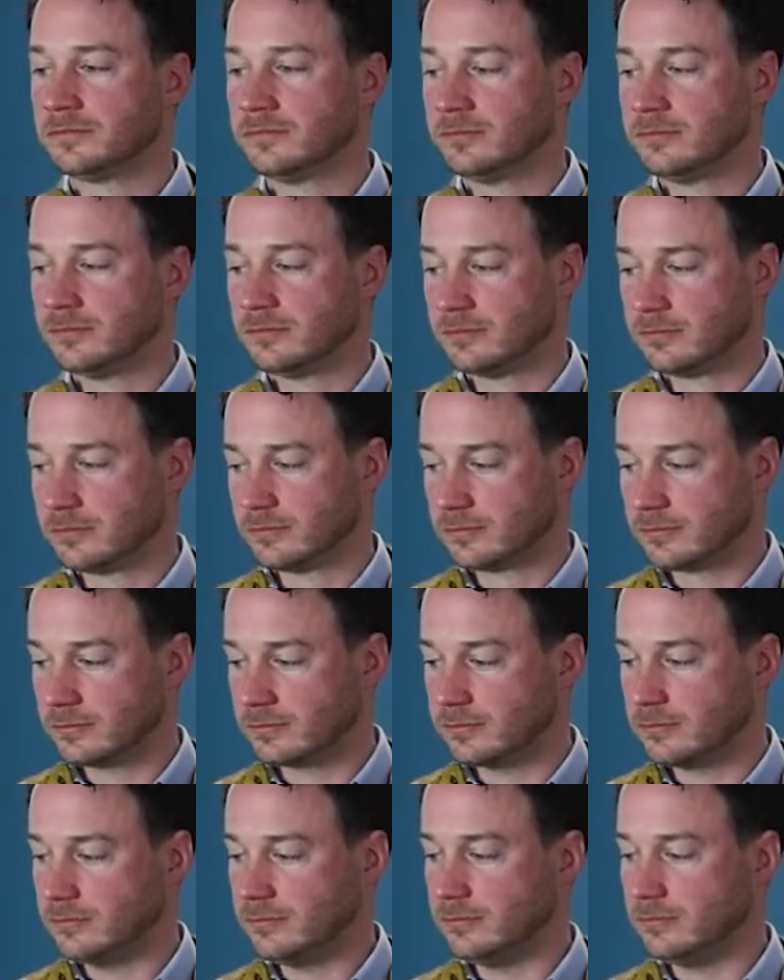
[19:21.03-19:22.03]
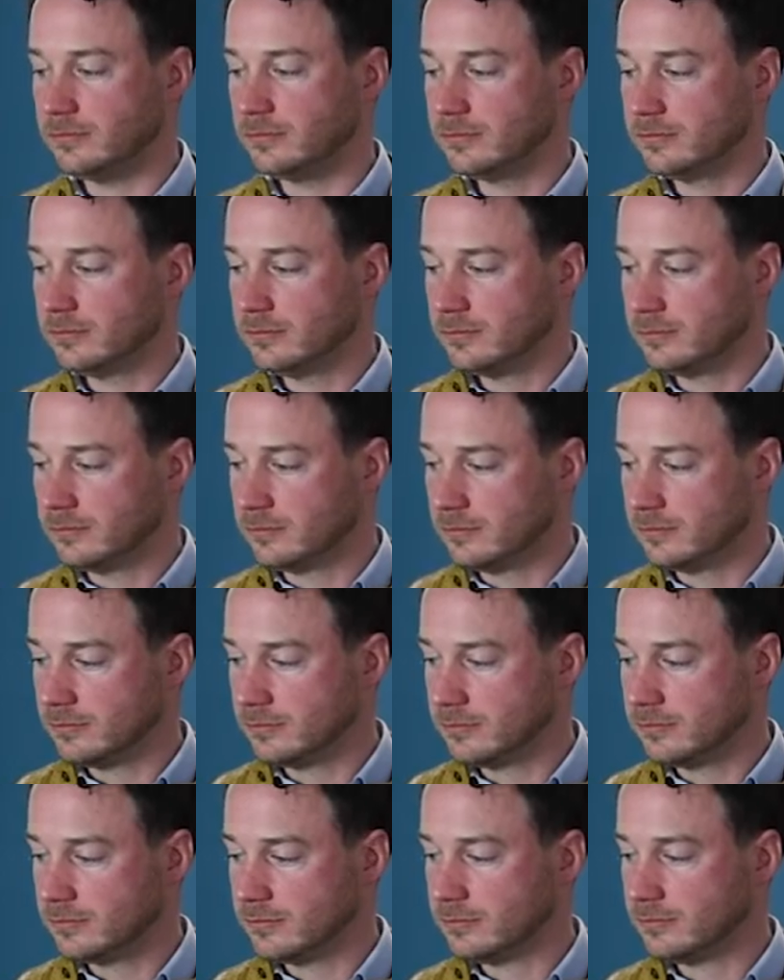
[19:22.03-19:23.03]

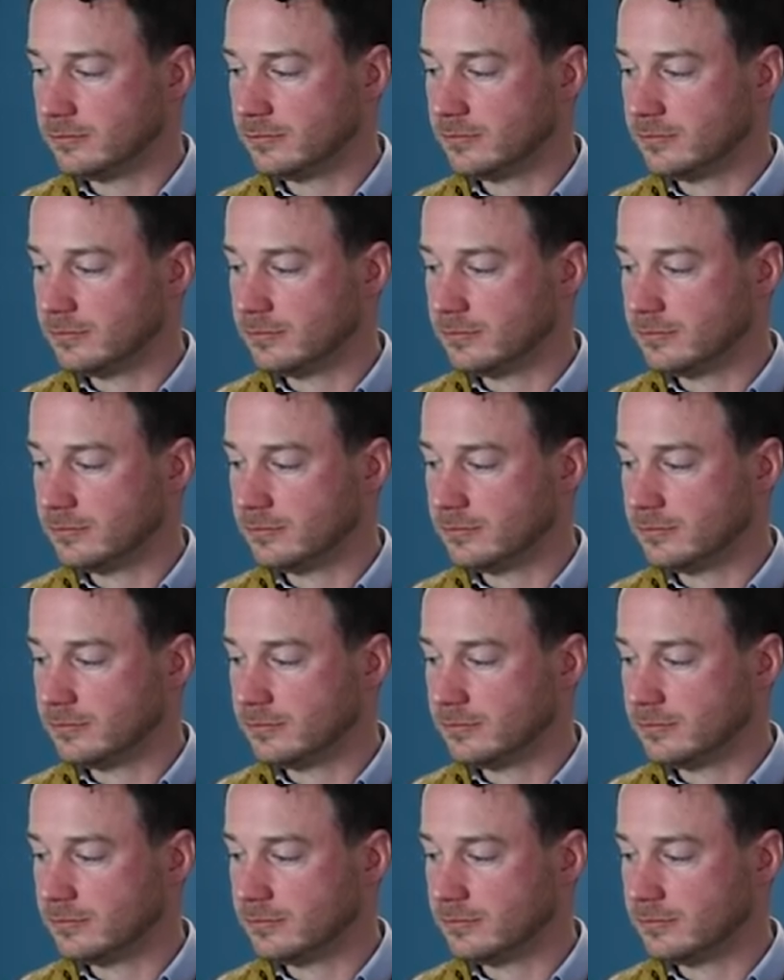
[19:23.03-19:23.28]
This person isn't speaking.